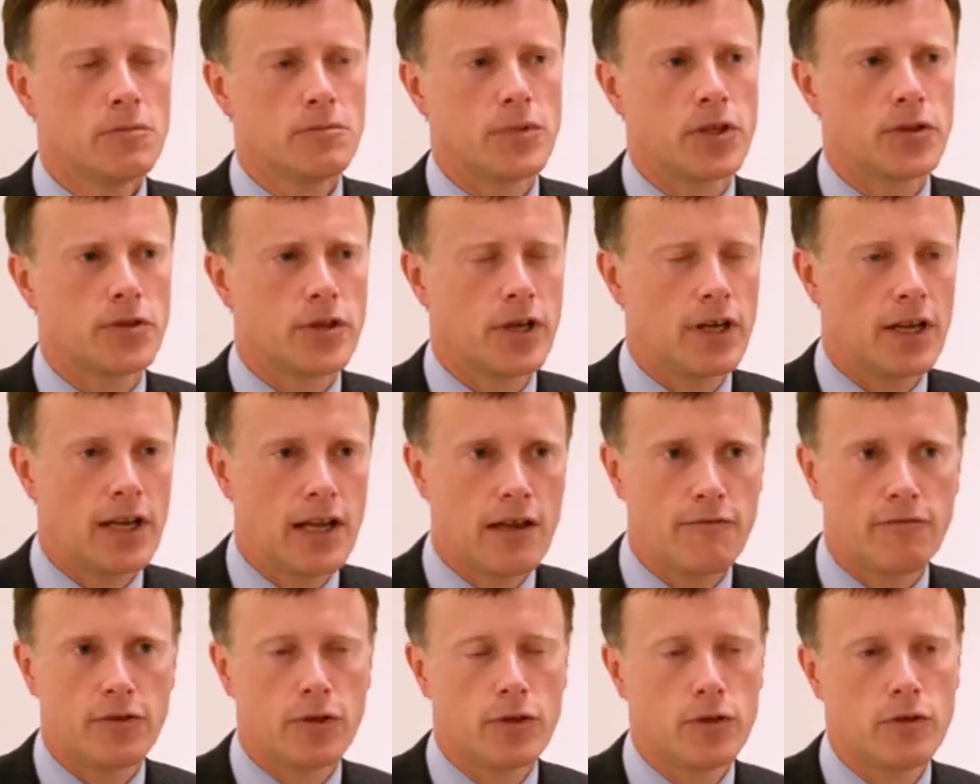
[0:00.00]
But the
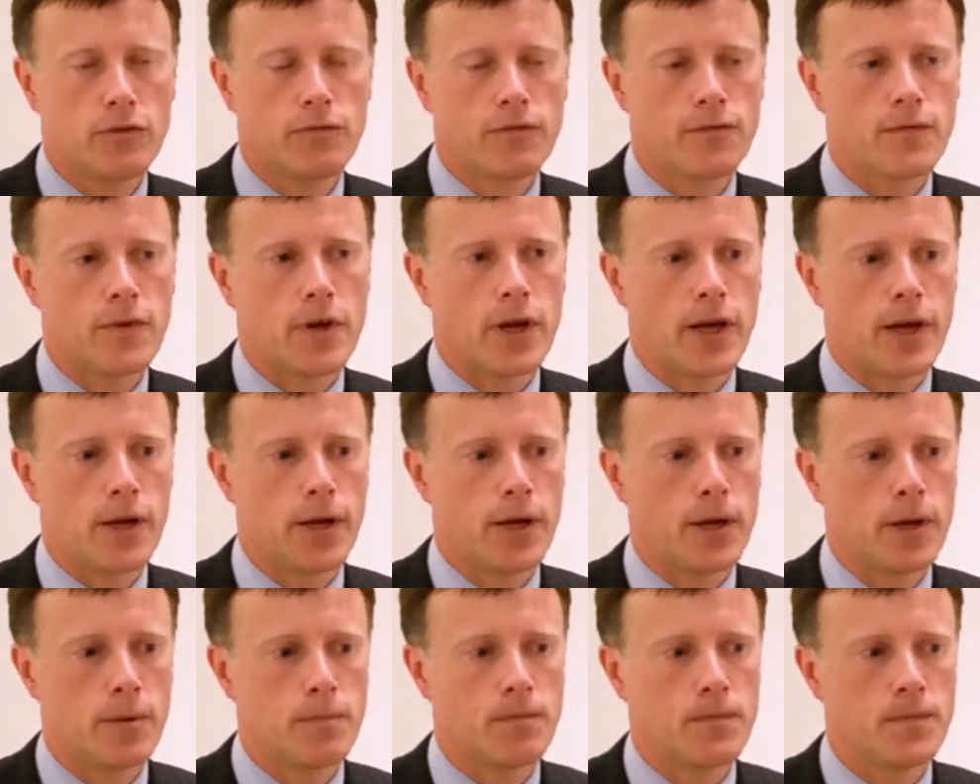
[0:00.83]
level of
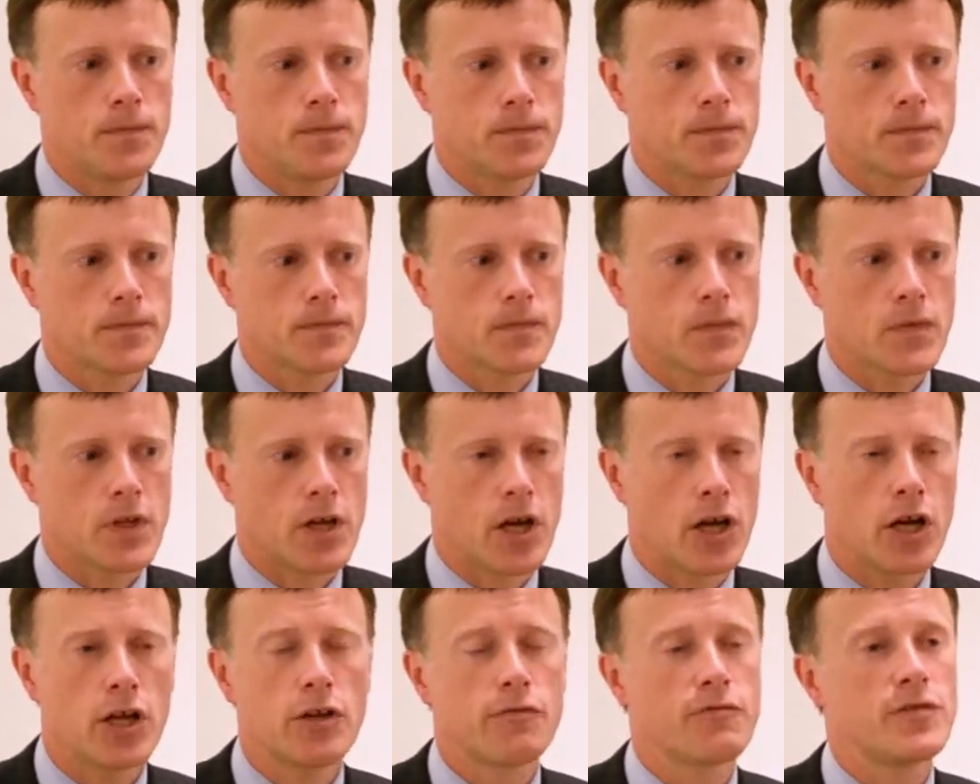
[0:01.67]
um,
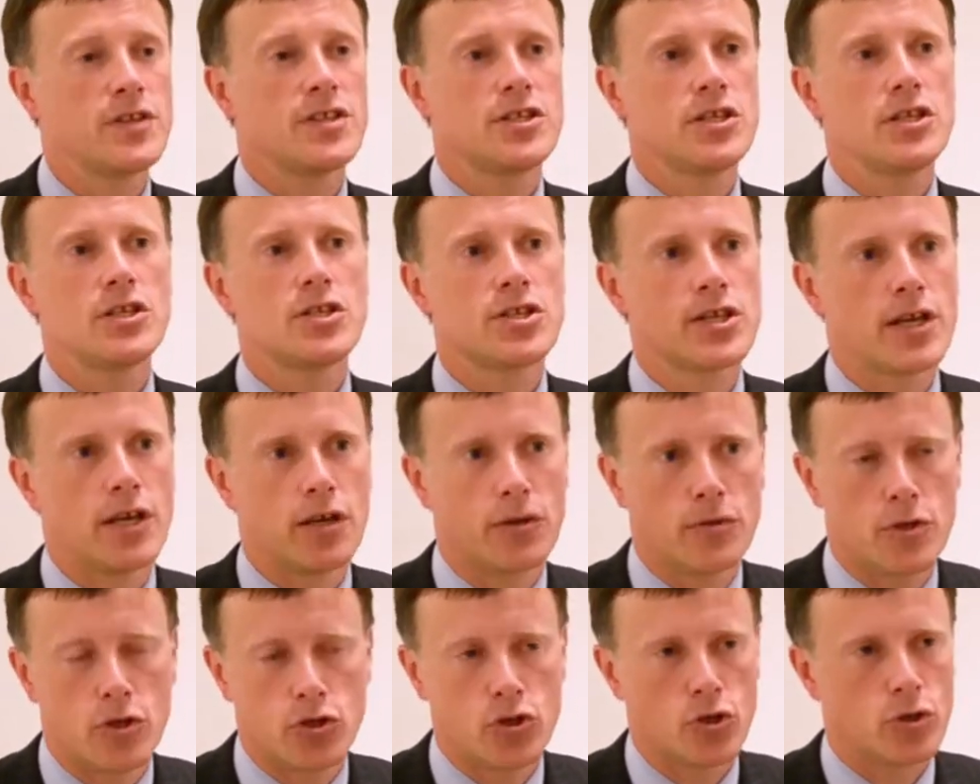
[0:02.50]
eye for
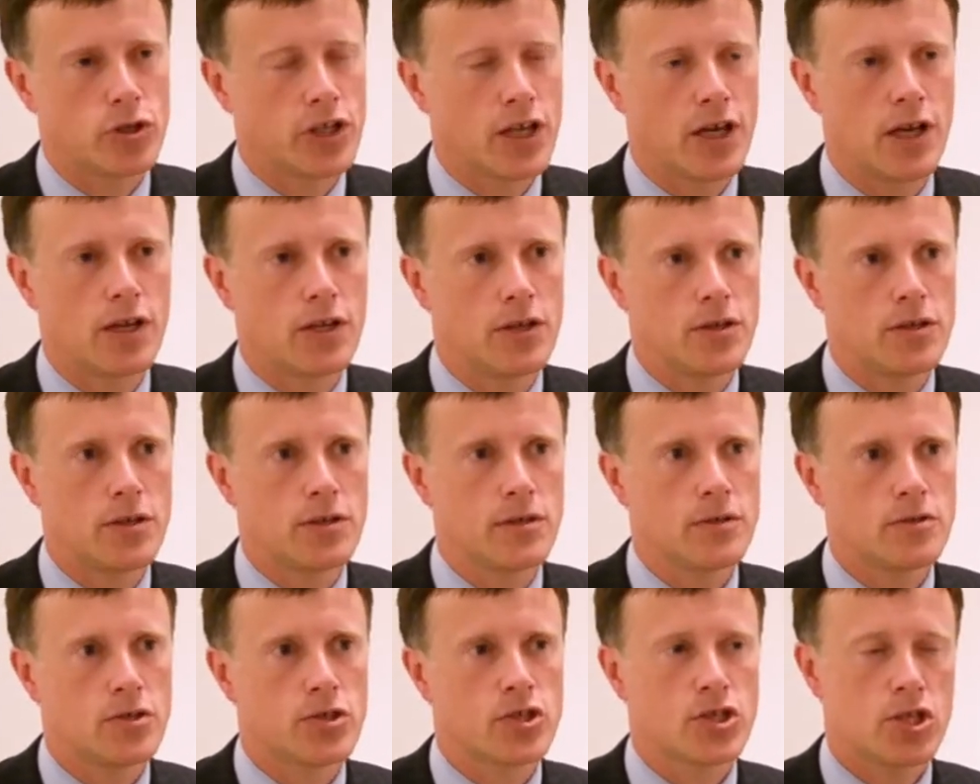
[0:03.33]
detail that John
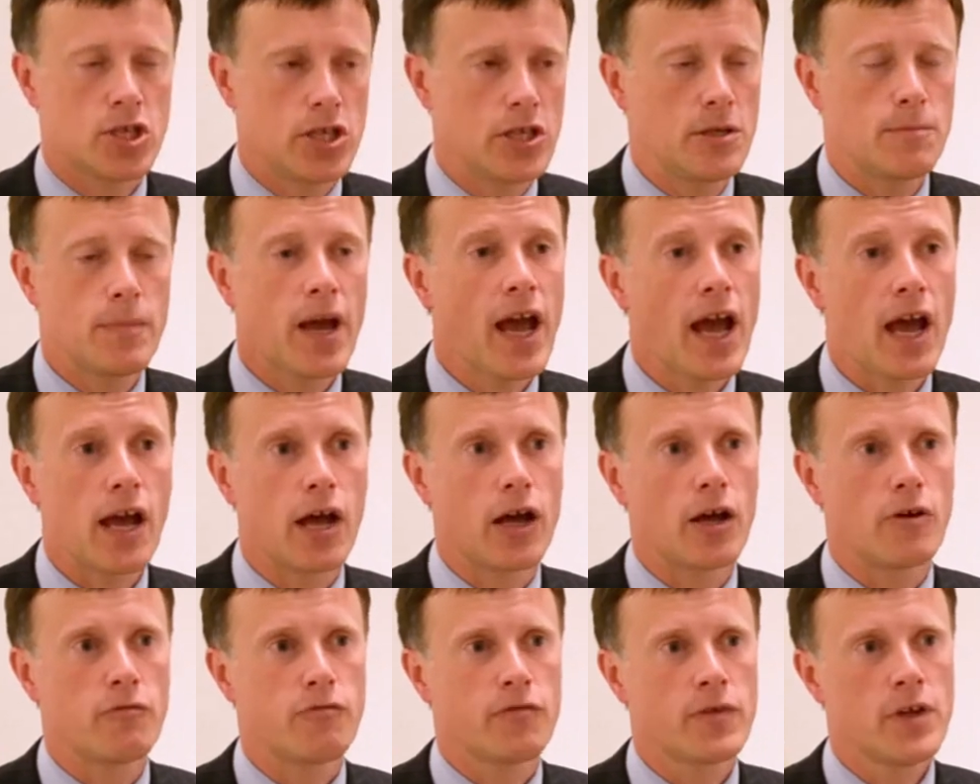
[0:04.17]
Cullen's team
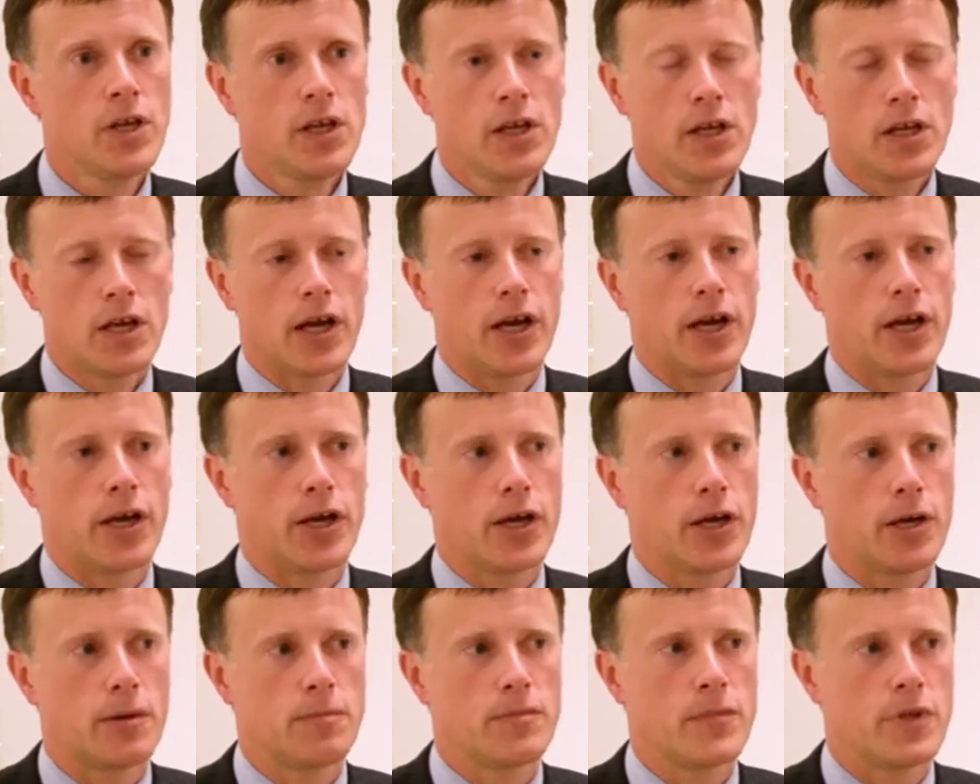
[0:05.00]
have
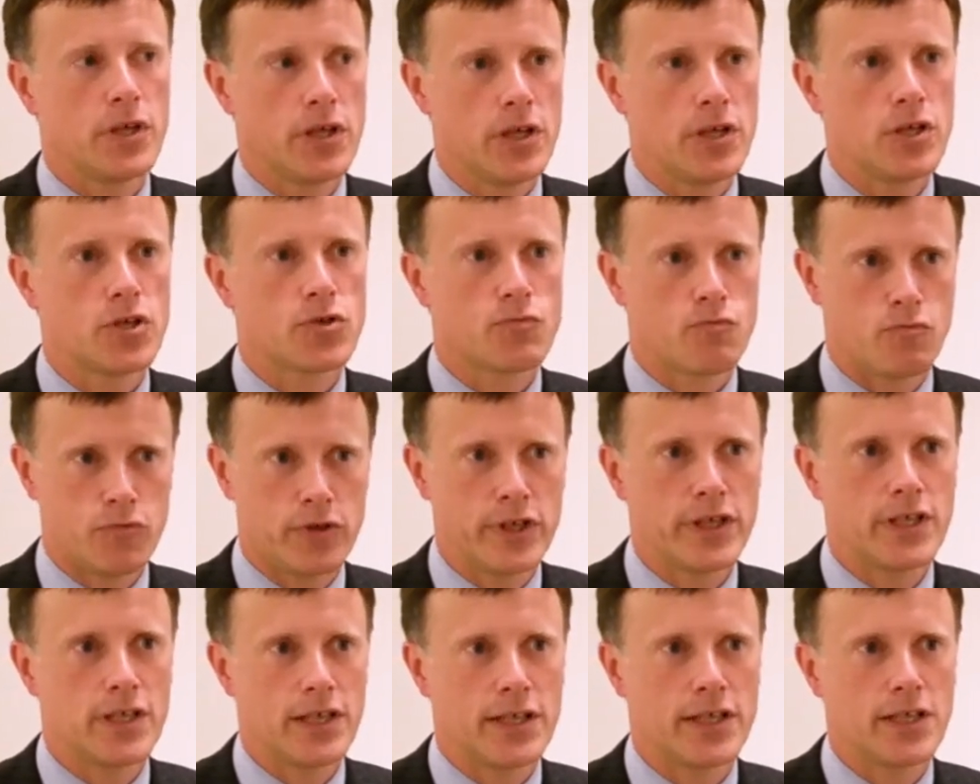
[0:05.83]
um, is
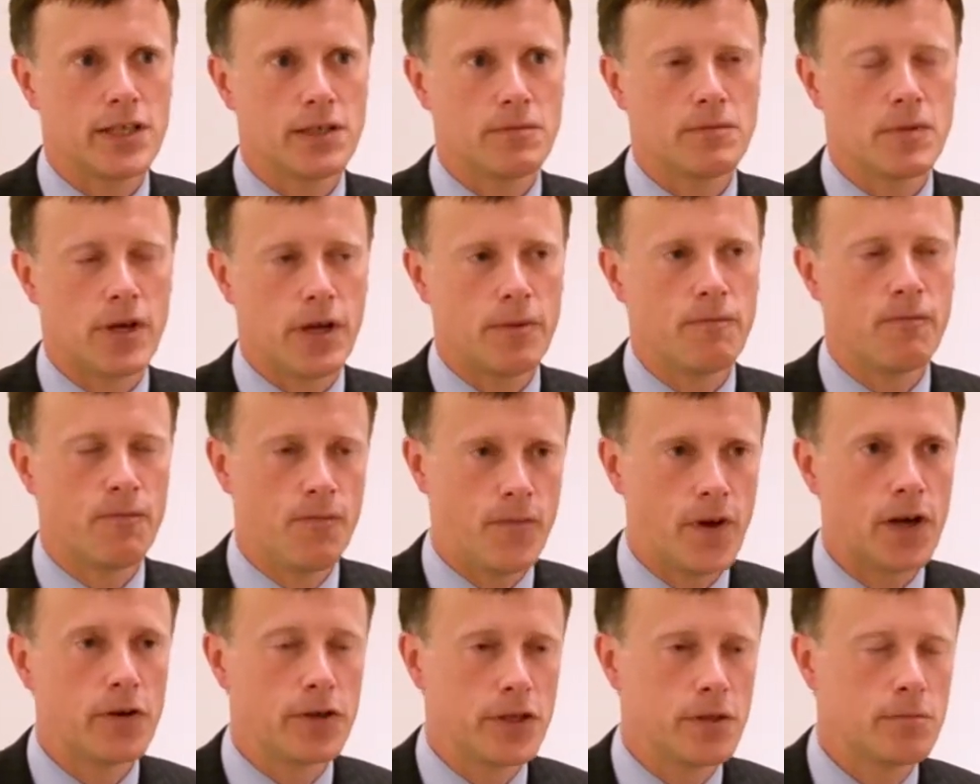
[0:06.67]
really um,
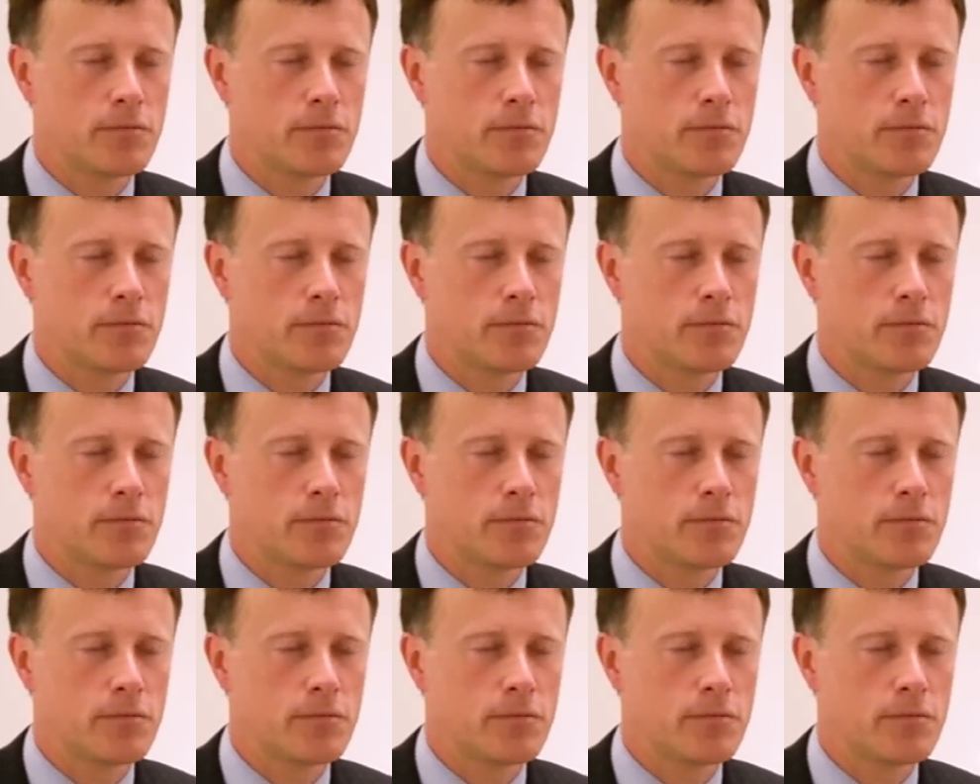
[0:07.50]
very